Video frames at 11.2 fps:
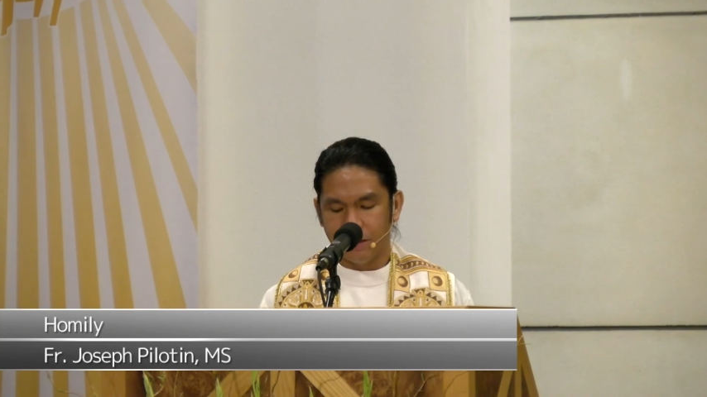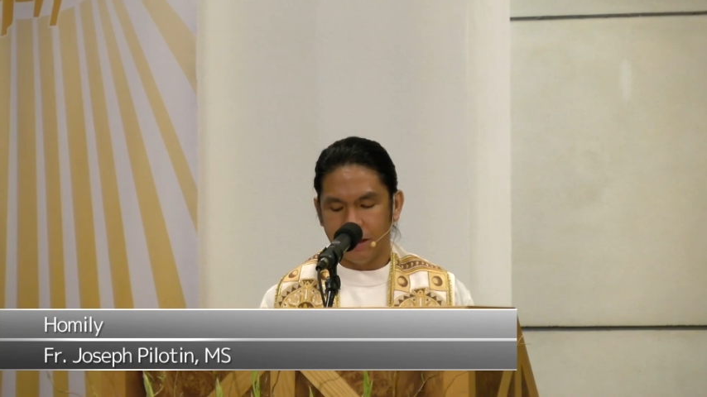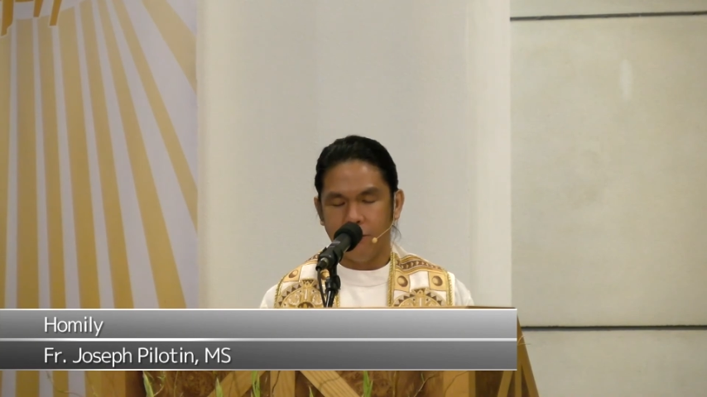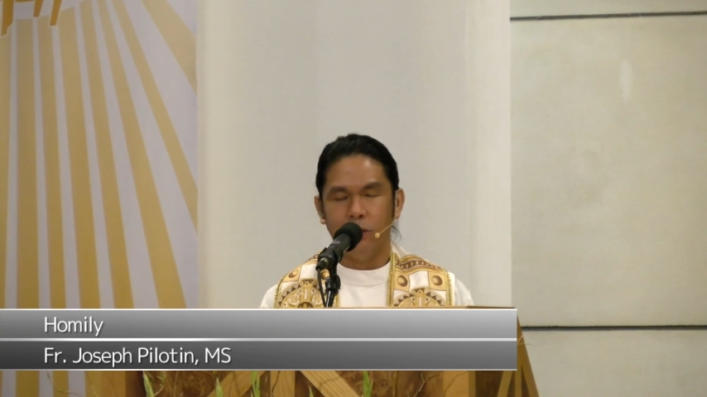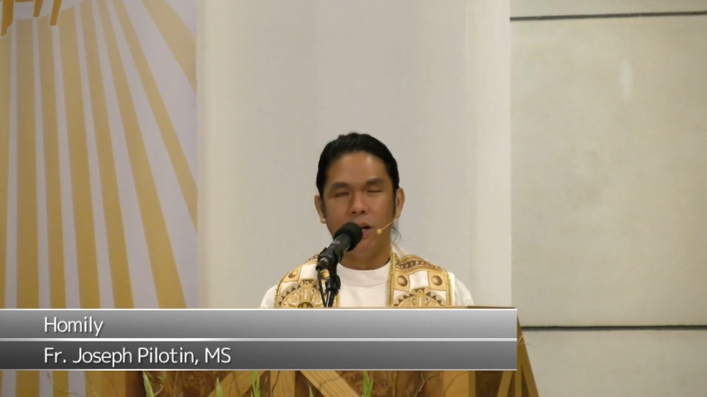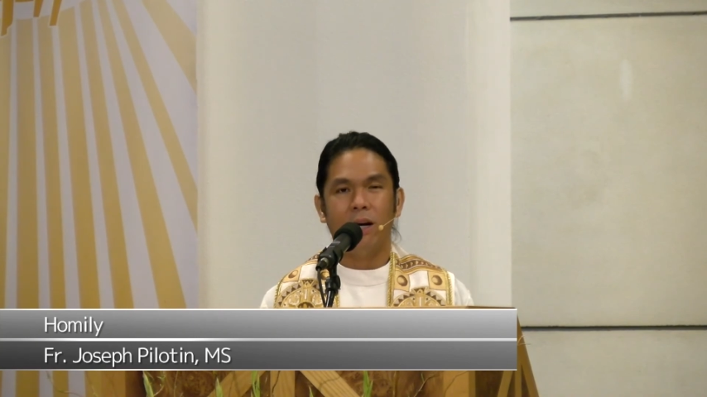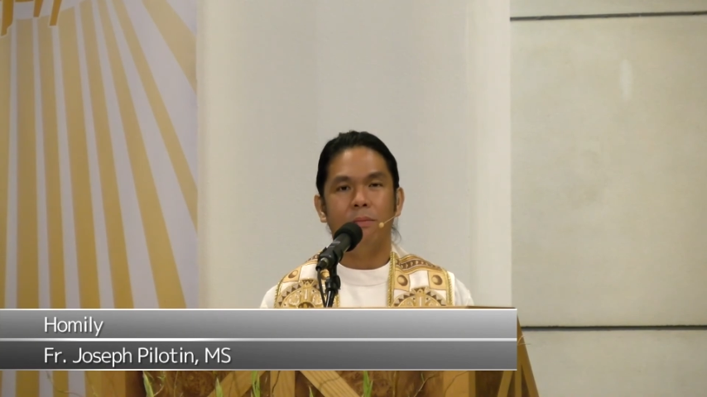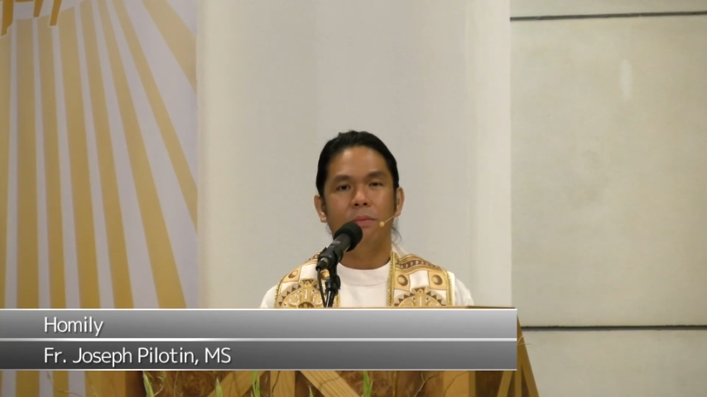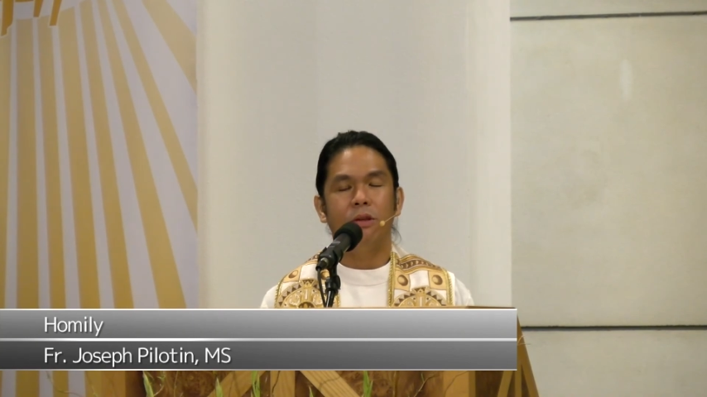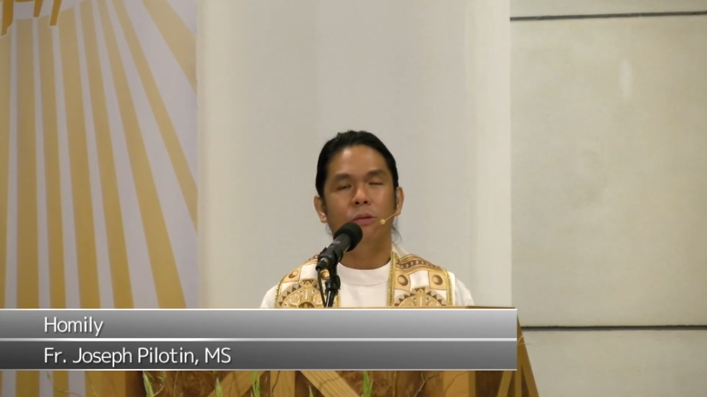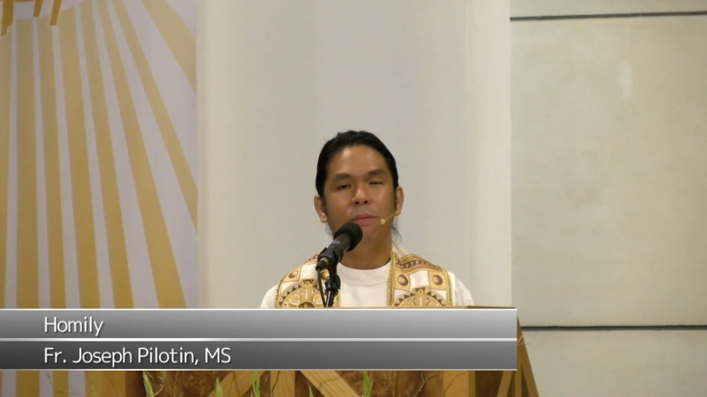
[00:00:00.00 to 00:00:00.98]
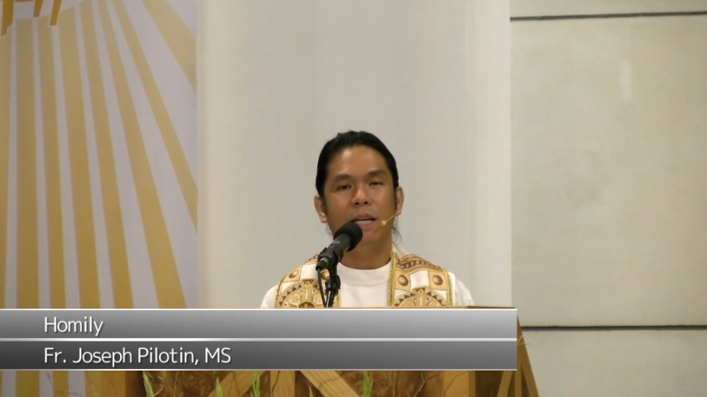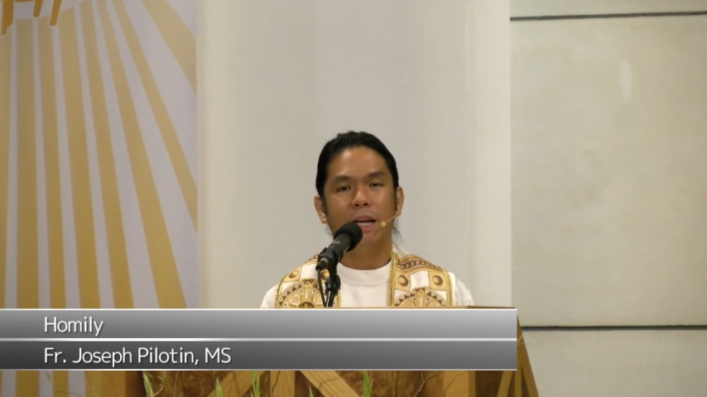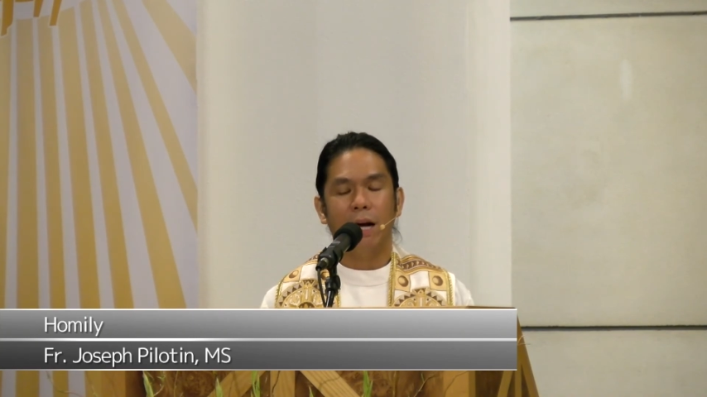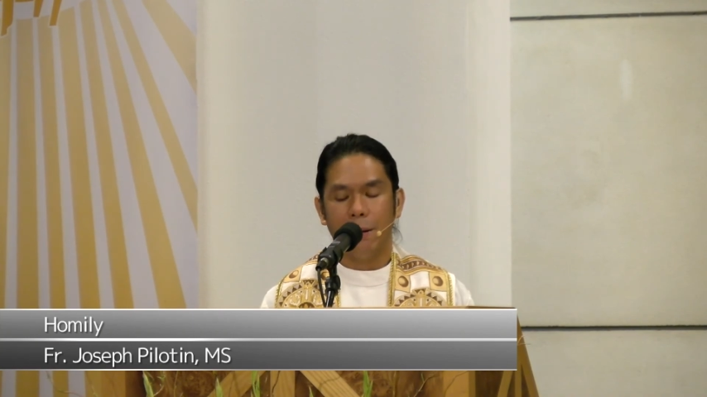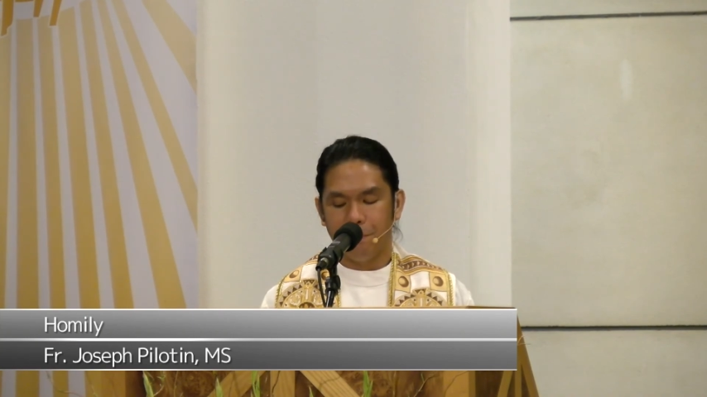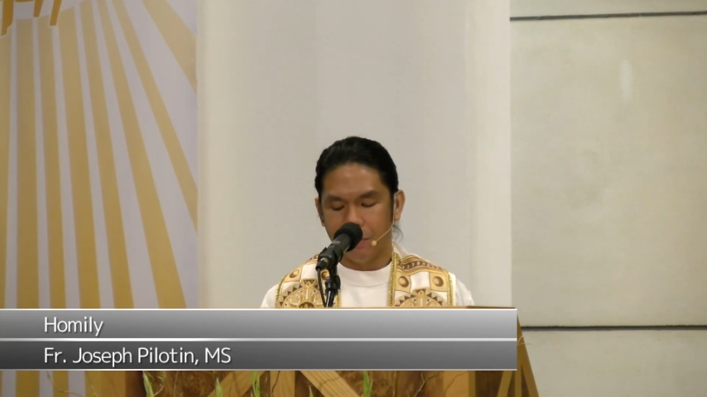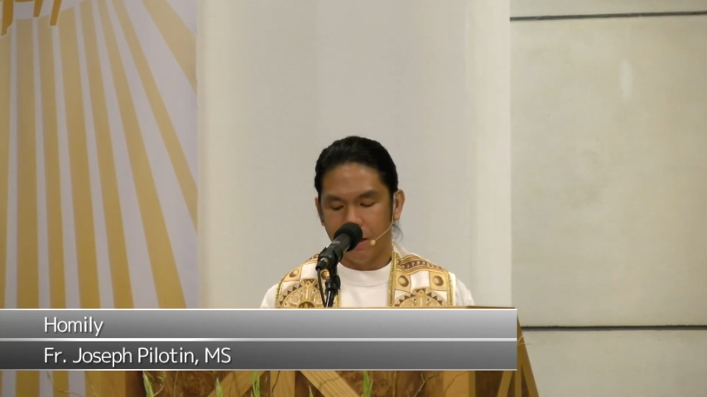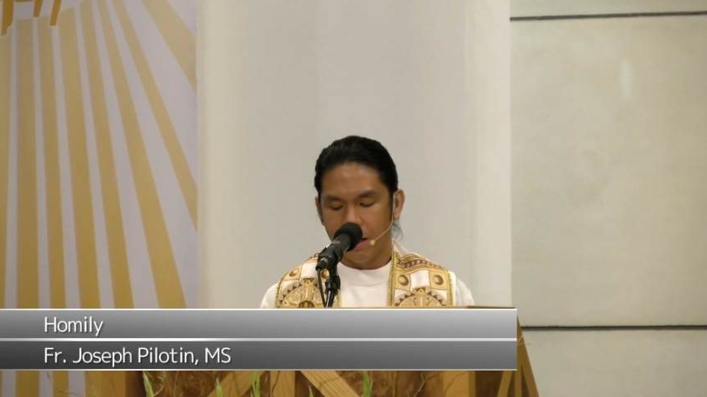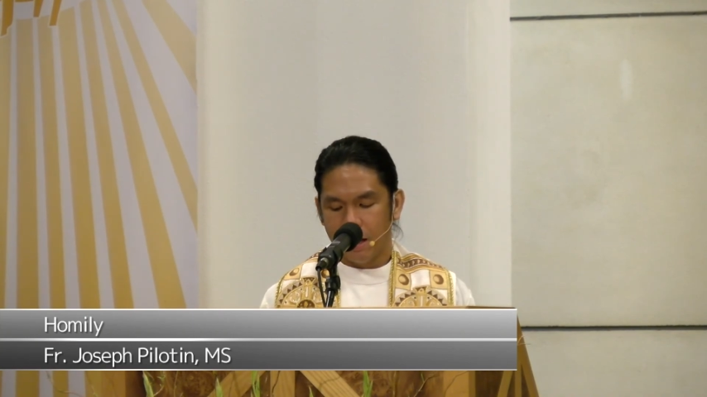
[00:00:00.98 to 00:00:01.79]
if we are to become